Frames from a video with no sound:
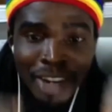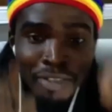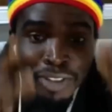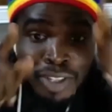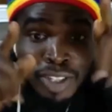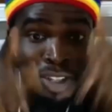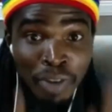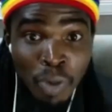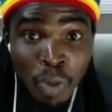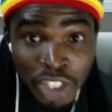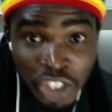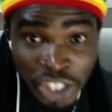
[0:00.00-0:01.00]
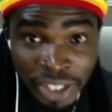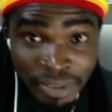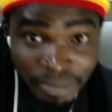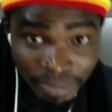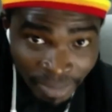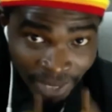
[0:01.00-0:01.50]
For those of you watching
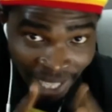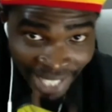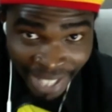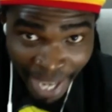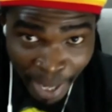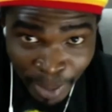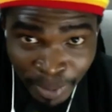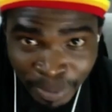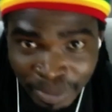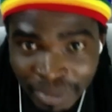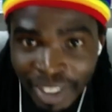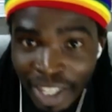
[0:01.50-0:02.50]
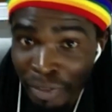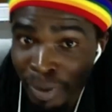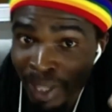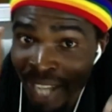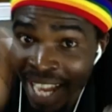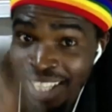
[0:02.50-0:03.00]
right now, if you
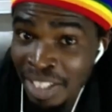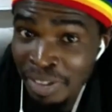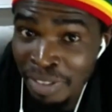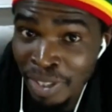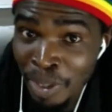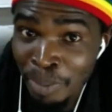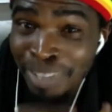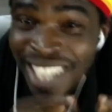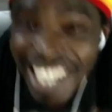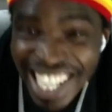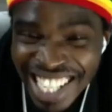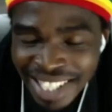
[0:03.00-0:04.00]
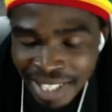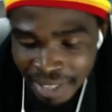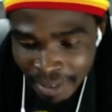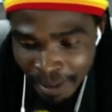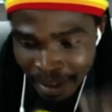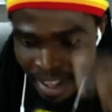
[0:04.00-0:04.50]
like this video, please
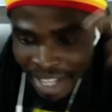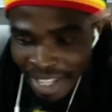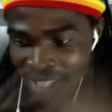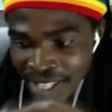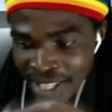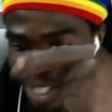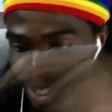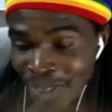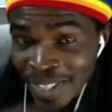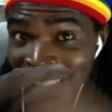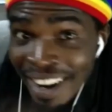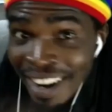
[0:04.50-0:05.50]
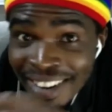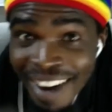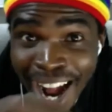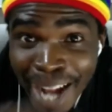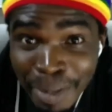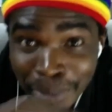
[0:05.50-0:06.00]

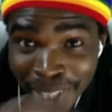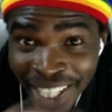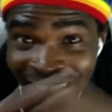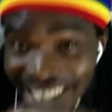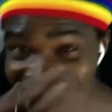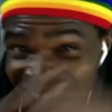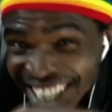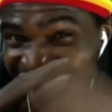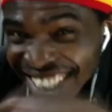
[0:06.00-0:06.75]
subscribe. Click